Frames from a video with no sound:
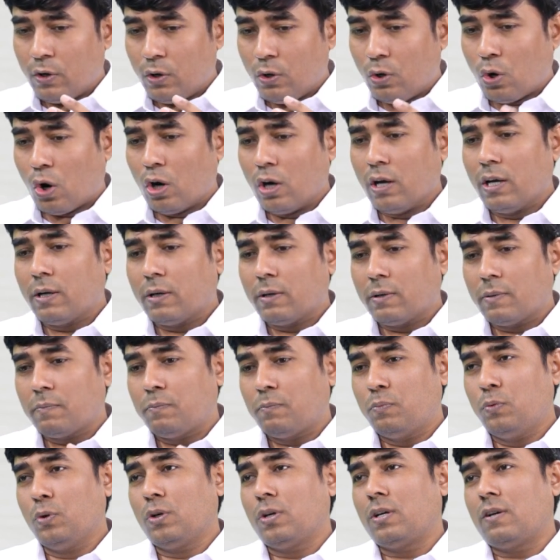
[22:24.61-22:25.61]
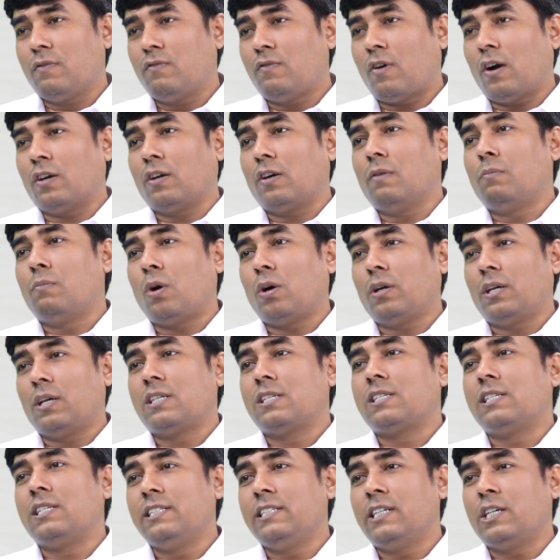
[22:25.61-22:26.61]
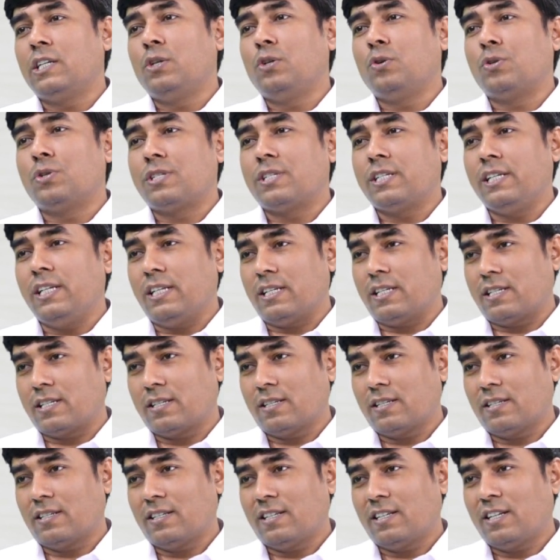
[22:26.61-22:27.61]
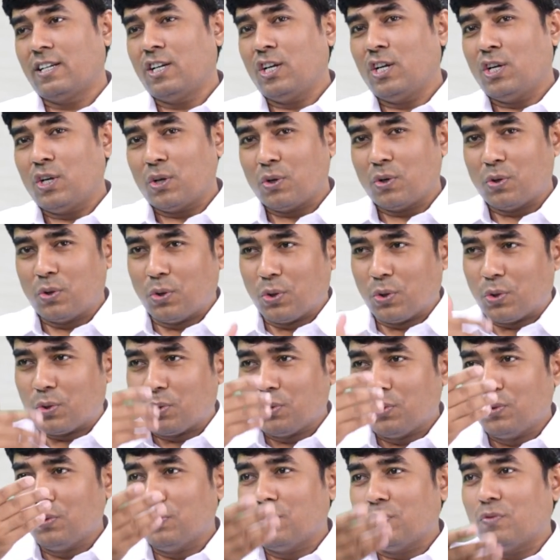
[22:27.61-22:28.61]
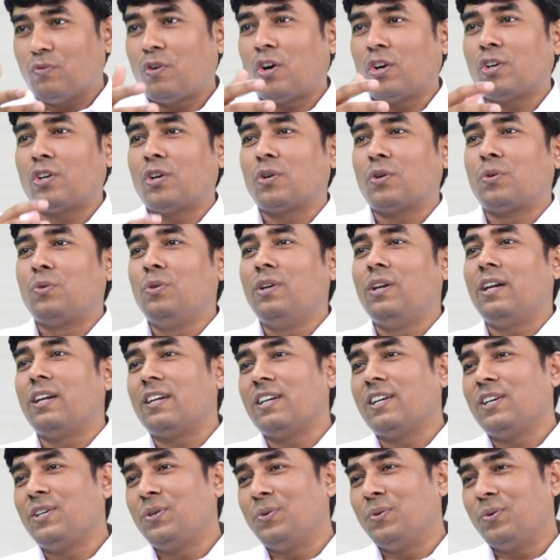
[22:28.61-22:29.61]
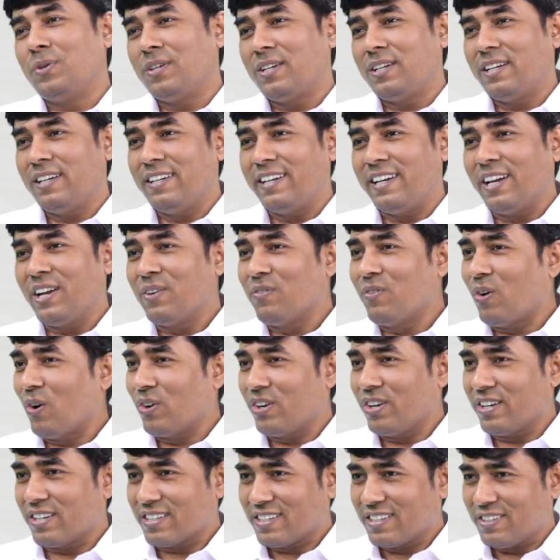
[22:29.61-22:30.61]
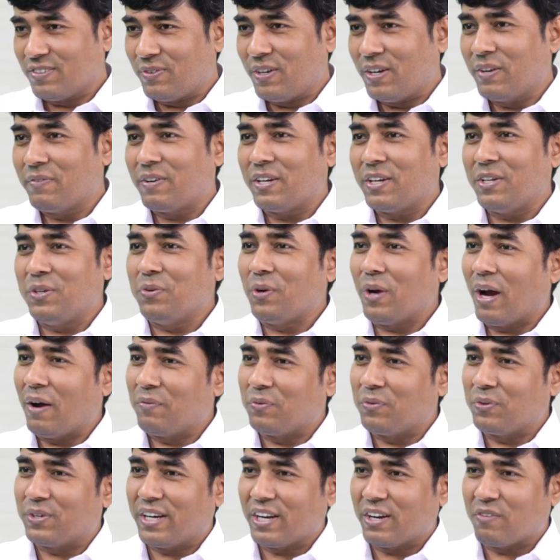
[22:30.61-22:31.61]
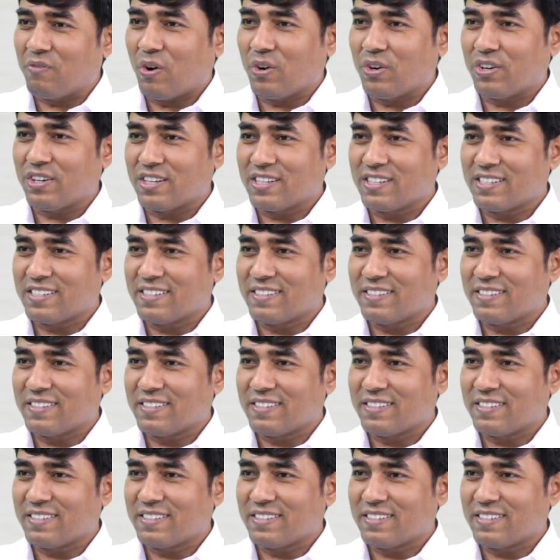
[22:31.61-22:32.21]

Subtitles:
Don't put water bottles near your seat. Go to water cooler to drink water whenever you have to take water.